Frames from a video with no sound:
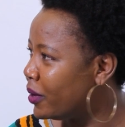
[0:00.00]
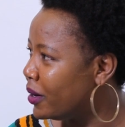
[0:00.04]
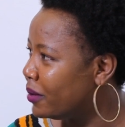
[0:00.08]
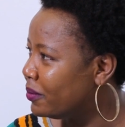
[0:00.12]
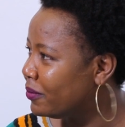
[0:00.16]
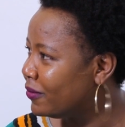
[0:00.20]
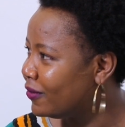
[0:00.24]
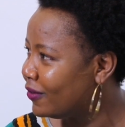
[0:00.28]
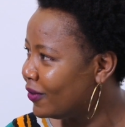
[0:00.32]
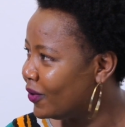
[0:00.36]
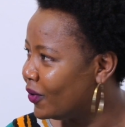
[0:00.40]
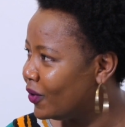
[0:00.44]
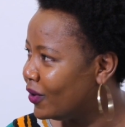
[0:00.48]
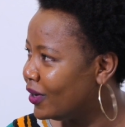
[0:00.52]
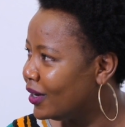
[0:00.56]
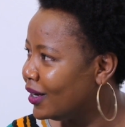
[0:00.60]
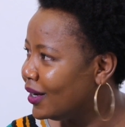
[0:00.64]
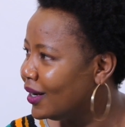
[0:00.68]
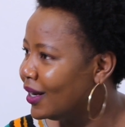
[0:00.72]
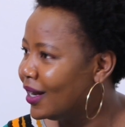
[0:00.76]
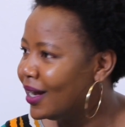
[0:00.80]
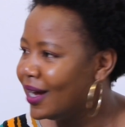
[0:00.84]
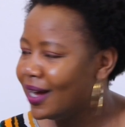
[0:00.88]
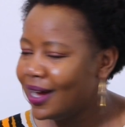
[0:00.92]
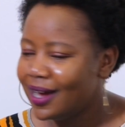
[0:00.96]
mom's
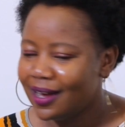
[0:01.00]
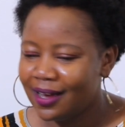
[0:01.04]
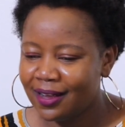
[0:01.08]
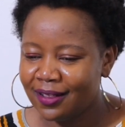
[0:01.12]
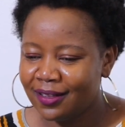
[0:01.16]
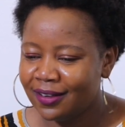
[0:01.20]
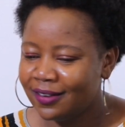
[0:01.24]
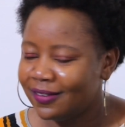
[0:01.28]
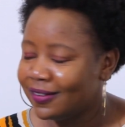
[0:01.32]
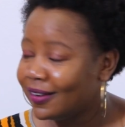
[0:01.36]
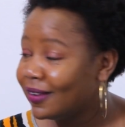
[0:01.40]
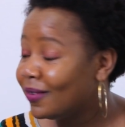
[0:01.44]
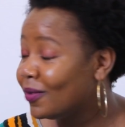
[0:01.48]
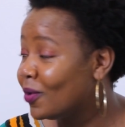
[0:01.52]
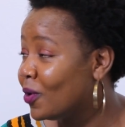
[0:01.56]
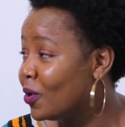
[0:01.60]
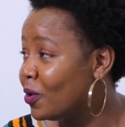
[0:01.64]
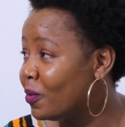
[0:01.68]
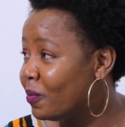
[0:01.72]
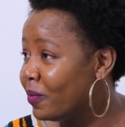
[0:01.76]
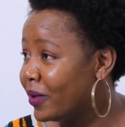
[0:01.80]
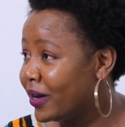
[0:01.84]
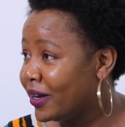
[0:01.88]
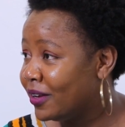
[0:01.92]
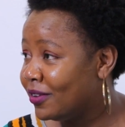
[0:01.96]
story, there's a
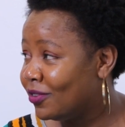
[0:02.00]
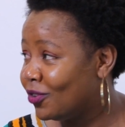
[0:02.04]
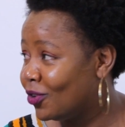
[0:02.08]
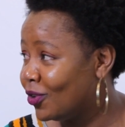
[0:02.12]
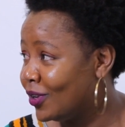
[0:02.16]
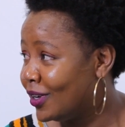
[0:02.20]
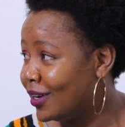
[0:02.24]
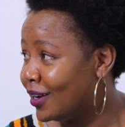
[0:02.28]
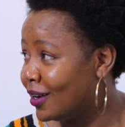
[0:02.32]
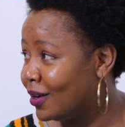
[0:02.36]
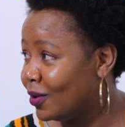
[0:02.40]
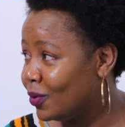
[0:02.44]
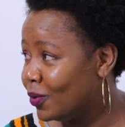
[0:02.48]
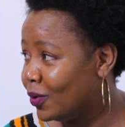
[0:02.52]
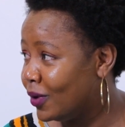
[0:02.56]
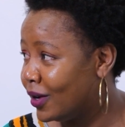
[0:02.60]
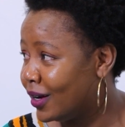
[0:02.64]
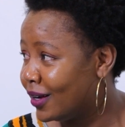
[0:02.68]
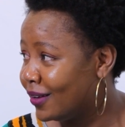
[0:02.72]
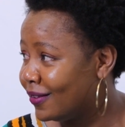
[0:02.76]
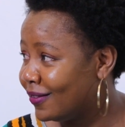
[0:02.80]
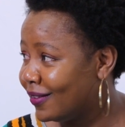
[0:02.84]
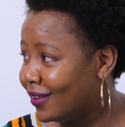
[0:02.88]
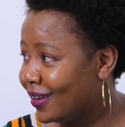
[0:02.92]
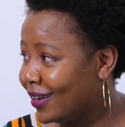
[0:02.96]
song by Joyner
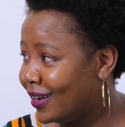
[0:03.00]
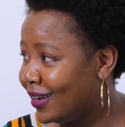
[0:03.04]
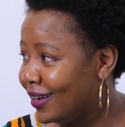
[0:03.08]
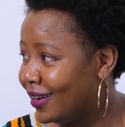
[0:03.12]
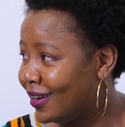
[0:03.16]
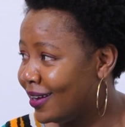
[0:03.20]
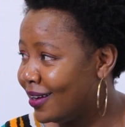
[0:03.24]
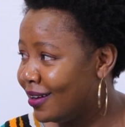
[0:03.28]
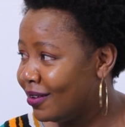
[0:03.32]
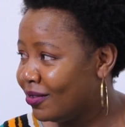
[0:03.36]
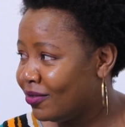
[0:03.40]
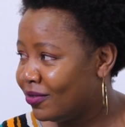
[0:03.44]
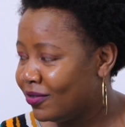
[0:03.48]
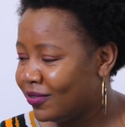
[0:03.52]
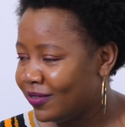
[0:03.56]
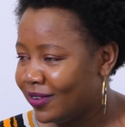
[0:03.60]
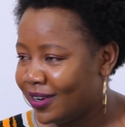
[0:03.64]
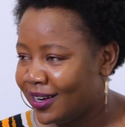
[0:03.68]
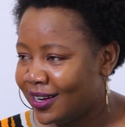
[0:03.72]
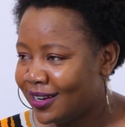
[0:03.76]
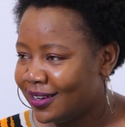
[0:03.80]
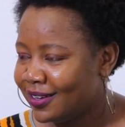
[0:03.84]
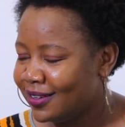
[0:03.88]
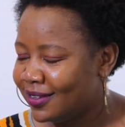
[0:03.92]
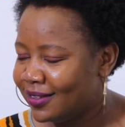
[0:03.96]
Lucas I love,
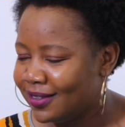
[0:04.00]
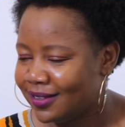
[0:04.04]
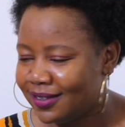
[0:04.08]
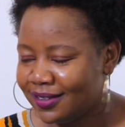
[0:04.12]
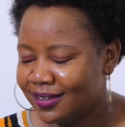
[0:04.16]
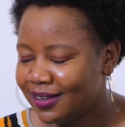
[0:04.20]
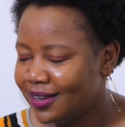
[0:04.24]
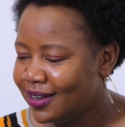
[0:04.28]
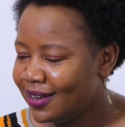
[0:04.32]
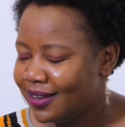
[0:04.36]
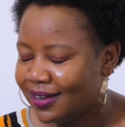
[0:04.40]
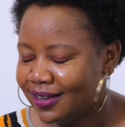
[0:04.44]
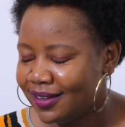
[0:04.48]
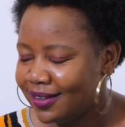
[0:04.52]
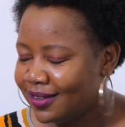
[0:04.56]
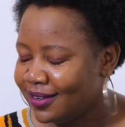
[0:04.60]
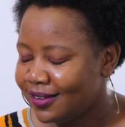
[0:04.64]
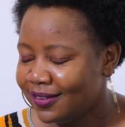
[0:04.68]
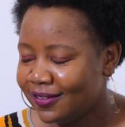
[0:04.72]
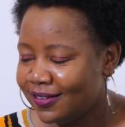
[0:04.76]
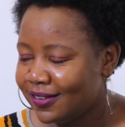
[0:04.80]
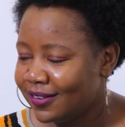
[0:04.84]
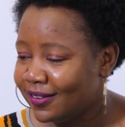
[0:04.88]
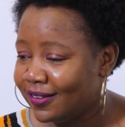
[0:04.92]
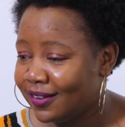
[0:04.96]
and
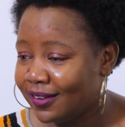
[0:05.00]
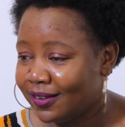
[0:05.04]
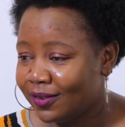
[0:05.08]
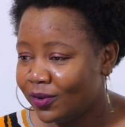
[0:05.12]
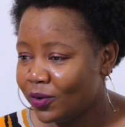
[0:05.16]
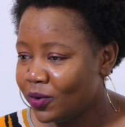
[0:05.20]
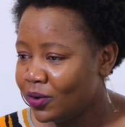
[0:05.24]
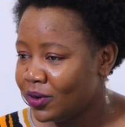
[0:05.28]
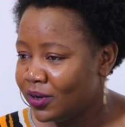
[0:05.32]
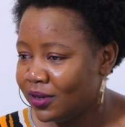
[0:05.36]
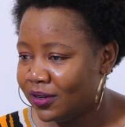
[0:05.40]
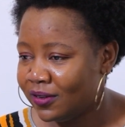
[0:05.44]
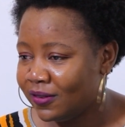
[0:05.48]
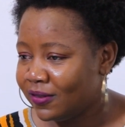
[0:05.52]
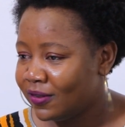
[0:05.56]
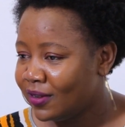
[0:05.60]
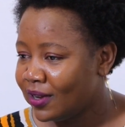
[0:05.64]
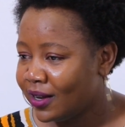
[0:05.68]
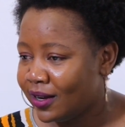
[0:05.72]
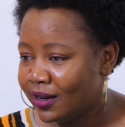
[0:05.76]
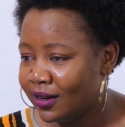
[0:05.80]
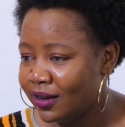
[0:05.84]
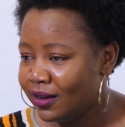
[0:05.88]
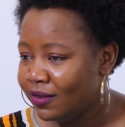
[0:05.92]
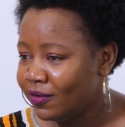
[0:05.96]
there's just a song, he's
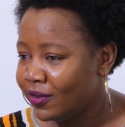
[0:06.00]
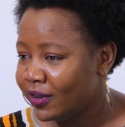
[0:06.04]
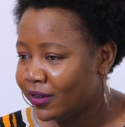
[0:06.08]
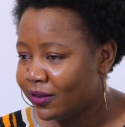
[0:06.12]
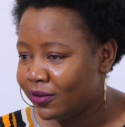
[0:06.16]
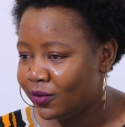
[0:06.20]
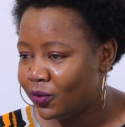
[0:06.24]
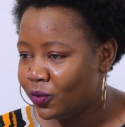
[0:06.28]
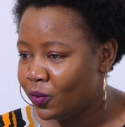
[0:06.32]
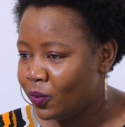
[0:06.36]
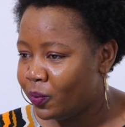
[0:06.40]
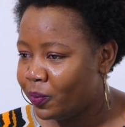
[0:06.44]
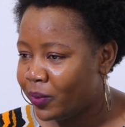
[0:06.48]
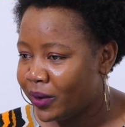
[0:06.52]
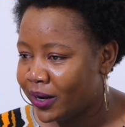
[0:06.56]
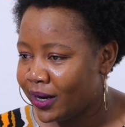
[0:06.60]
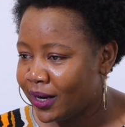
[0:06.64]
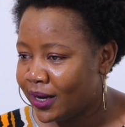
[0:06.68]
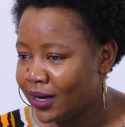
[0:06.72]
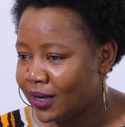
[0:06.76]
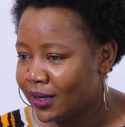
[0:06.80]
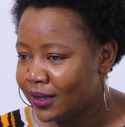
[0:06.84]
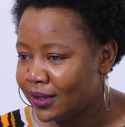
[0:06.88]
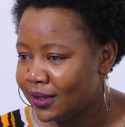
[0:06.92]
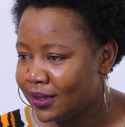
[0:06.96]
like, give us
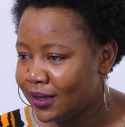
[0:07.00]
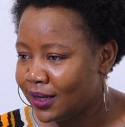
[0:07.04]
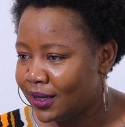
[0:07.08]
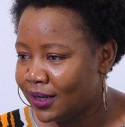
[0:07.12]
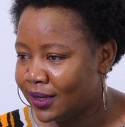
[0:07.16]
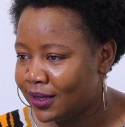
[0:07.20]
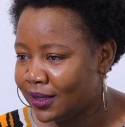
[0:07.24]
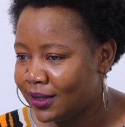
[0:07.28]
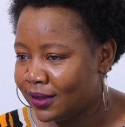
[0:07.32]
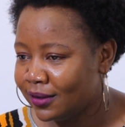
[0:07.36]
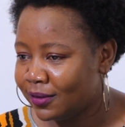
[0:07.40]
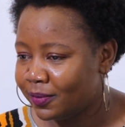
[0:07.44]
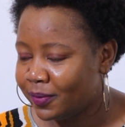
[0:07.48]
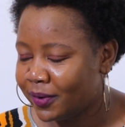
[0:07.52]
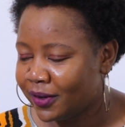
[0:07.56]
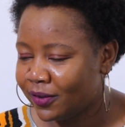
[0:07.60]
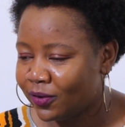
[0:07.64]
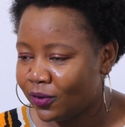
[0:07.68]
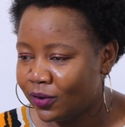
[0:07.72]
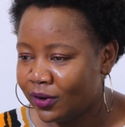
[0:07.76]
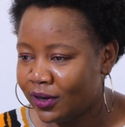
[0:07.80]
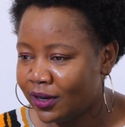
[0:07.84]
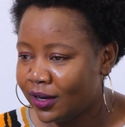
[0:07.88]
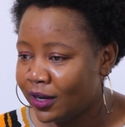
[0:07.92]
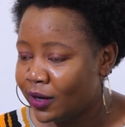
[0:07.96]
Tupac and take this
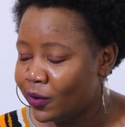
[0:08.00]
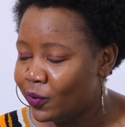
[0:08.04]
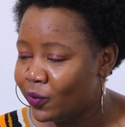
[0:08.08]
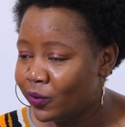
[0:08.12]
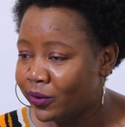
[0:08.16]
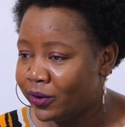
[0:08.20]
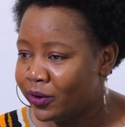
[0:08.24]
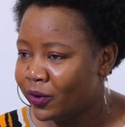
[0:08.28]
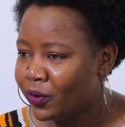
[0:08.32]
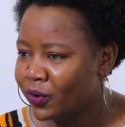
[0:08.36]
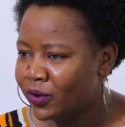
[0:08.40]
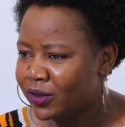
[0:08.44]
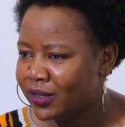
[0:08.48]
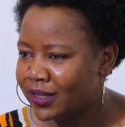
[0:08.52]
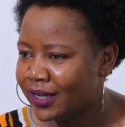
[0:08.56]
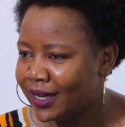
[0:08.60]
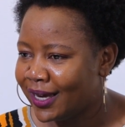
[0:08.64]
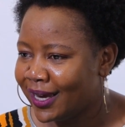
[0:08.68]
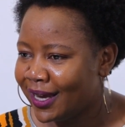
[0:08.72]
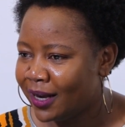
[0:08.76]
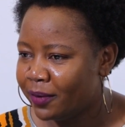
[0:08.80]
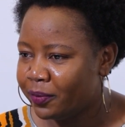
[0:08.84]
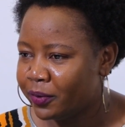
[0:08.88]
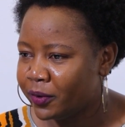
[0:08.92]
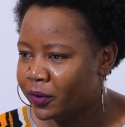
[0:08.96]
person, and I could not
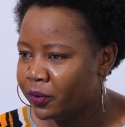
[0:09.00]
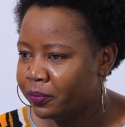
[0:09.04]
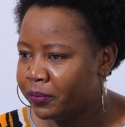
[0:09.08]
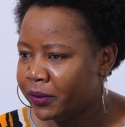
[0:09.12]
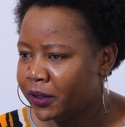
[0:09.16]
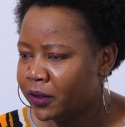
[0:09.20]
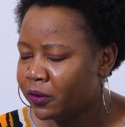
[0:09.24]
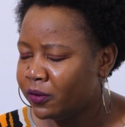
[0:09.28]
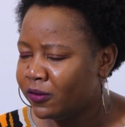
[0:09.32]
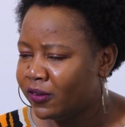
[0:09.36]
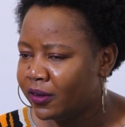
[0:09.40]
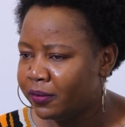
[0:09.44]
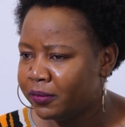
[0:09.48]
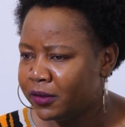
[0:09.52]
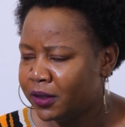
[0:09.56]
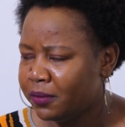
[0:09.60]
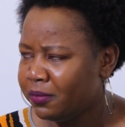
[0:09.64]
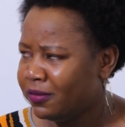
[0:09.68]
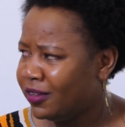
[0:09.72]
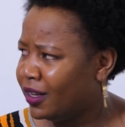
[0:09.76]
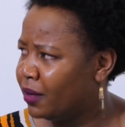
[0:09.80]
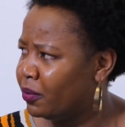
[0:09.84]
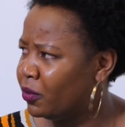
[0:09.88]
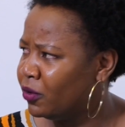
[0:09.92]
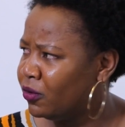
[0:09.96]
help, because
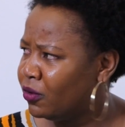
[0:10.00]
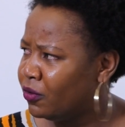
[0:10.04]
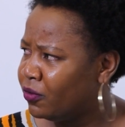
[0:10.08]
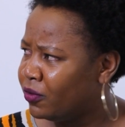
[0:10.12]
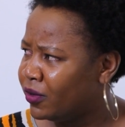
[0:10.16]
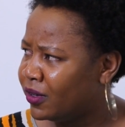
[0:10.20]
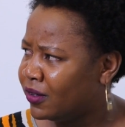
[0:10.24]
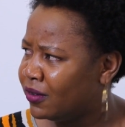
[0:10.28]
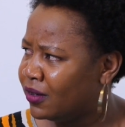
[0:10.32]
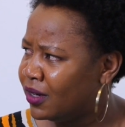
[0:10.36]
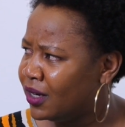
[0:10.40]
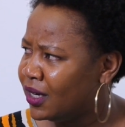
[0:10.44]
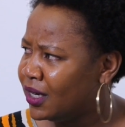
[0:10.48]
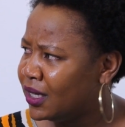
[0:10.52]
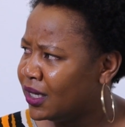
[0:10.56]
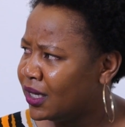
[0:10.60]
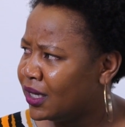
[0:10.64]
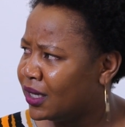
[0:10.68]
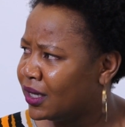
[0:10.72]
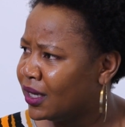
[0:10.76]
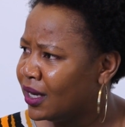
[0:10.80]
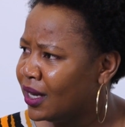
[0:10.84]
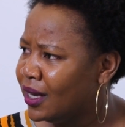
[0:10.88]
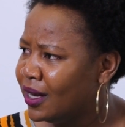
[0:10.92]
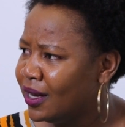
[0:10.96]
sometimes I'm also
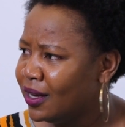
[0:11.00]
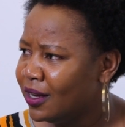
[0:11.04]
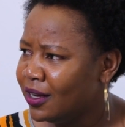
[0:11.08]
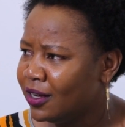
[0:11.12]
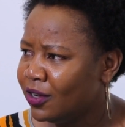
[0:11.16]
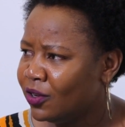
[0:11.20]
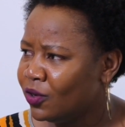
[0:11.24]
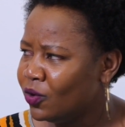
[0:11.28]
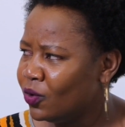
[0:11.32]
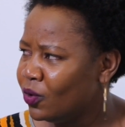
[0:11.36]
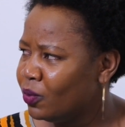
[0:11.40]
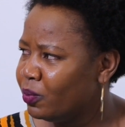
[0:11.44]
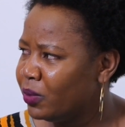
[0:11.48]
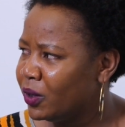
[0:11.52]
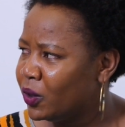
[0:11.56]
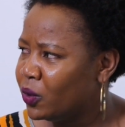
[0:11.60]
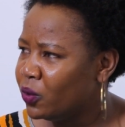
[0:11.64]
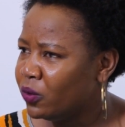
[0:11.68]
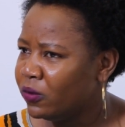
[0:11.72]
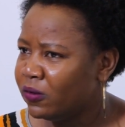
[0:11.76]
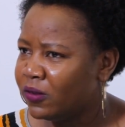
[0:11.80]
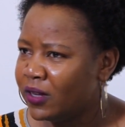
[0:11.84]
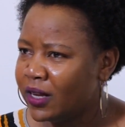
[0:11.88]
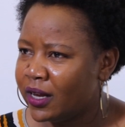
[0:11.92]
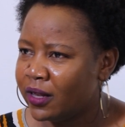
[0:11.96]
frustrated, you know,
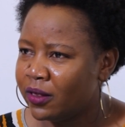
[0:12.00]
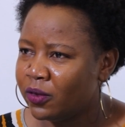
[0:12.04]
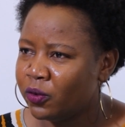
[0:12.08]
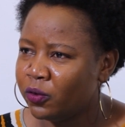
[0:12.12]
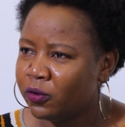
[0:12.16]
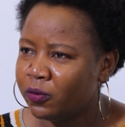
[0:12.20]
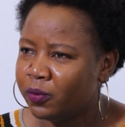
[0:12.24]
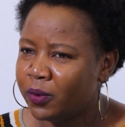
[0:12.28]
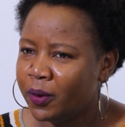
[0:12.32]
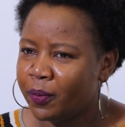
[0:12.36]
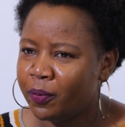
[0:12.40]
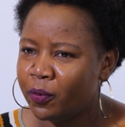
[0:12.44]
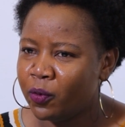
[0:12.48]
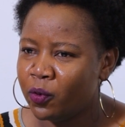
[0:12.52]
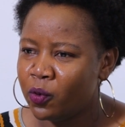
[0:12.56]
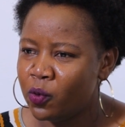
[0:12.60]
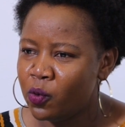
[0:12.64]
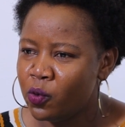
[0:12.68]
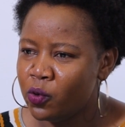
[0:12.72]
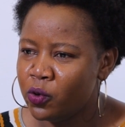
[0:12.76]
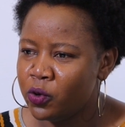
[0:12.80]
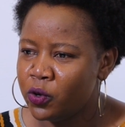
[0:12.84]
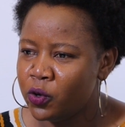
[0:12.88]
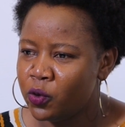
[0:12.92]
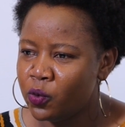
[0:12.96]
because there are those people
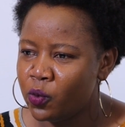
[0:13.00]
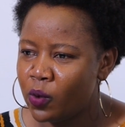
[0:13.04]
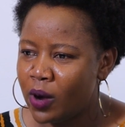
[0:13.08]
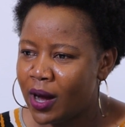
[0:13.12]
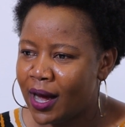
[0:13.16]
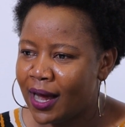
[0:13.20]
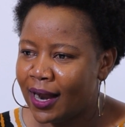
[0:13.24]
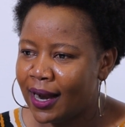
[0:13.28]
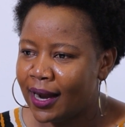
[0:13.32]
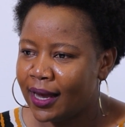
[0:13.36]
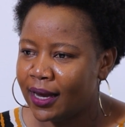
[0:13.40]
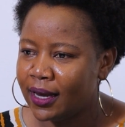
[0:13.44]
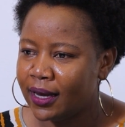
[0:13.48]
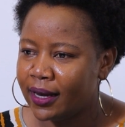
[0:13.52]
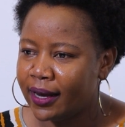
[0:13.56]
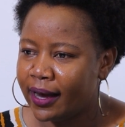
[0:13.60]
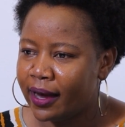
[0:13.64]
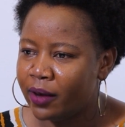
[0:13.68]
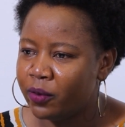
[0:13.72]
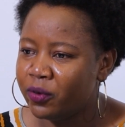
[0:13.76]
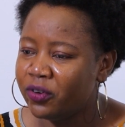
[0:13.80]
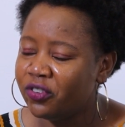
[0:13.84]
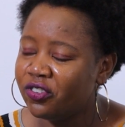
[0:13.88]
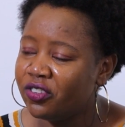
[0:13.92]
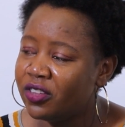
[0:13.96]
who you are like,
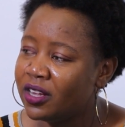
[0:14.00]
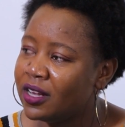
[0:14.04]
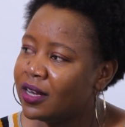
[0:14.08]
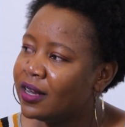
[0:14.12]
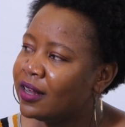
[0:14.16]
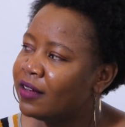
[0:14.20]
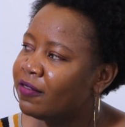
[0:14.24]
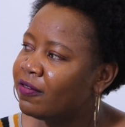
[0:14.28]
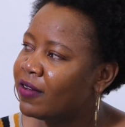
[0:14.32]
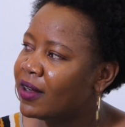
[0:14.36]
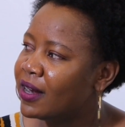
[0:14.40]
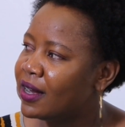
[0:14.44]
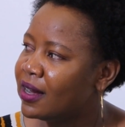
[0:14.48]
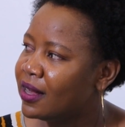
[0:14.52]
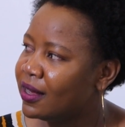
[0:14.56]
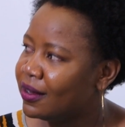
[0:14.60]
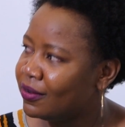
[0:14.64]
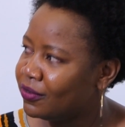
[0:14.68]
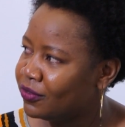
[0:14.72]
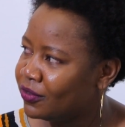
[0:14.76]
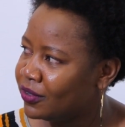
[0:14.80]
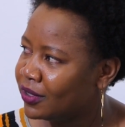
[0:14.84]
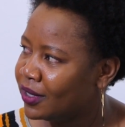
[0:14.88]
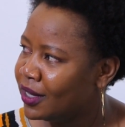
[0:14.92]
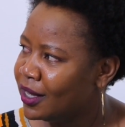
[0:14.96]
I wish they never
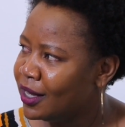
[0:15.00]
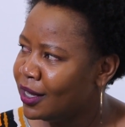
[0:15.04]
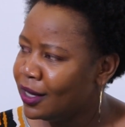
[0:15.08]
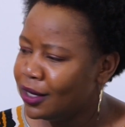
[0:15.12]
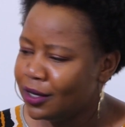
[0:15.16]
left.